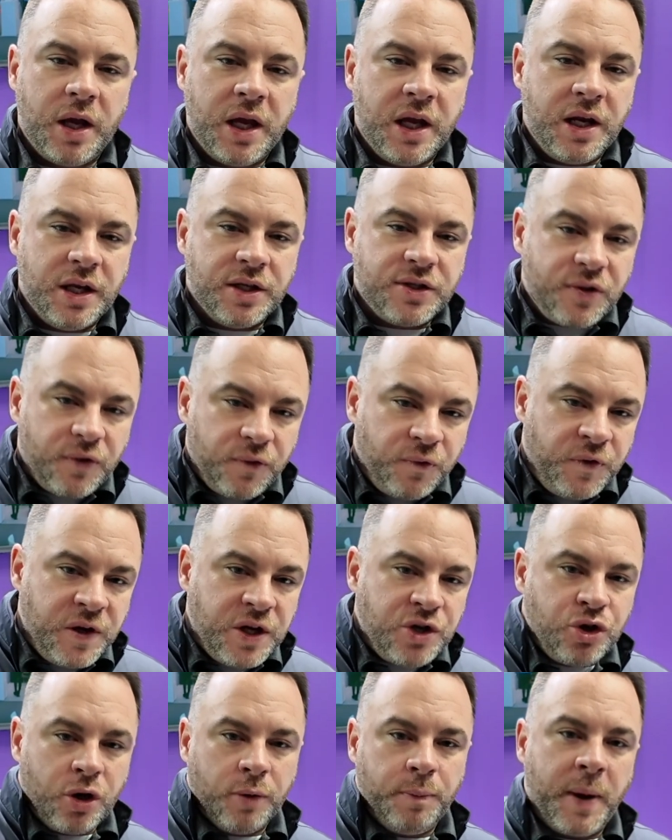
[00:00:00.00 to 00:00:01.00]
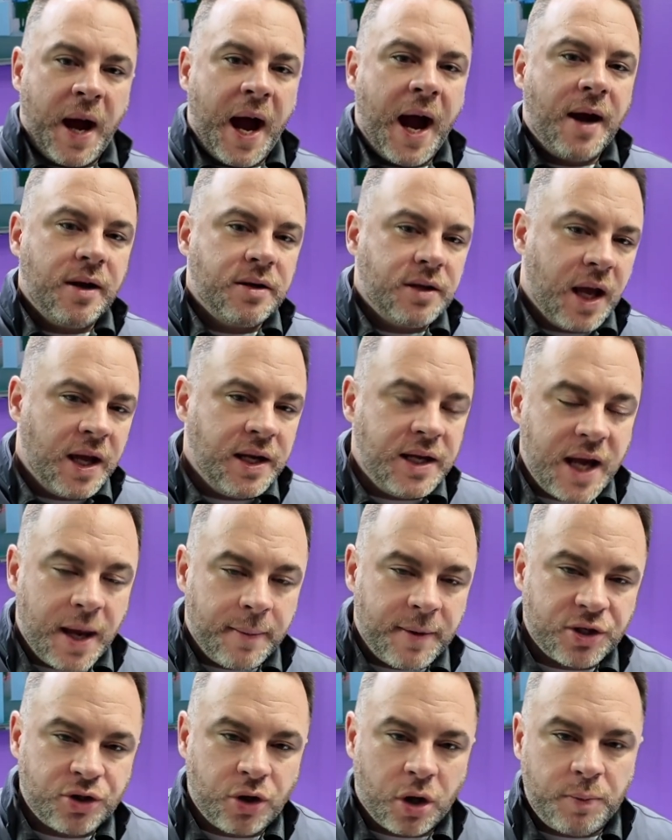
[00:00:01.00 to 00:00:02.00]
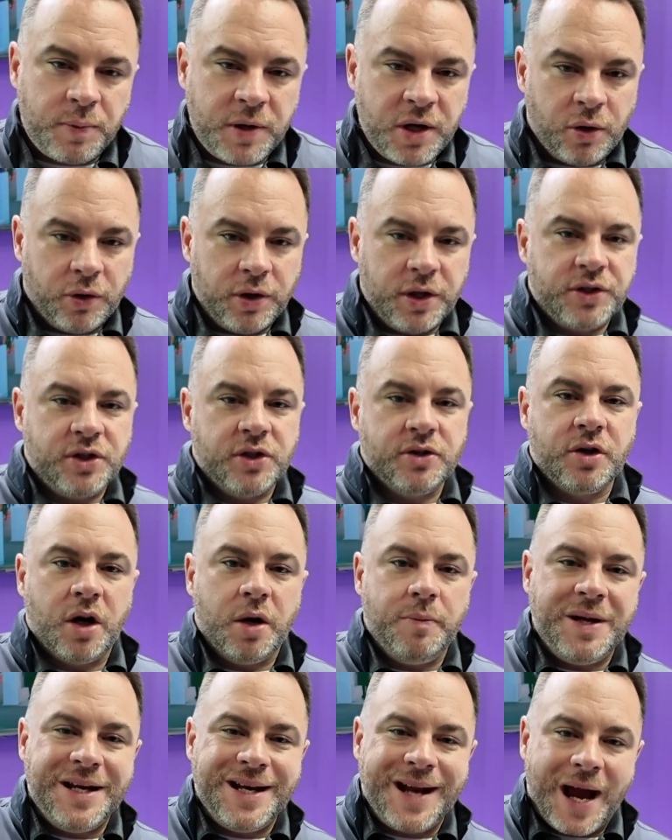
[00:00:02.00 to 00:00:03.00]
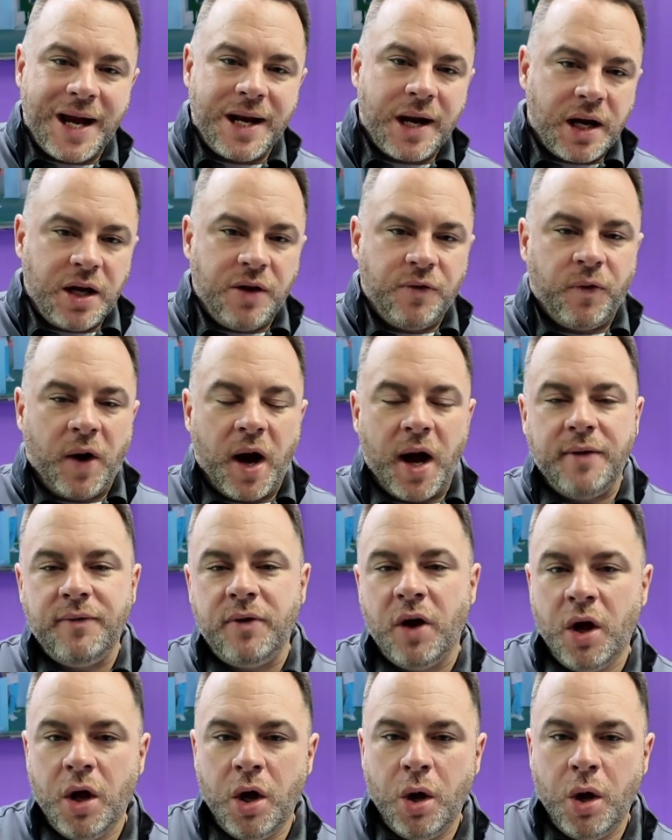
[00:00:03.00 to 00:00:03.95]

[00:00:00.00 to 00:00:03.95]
It is feature packed, and the MSRP on this is going to be $995.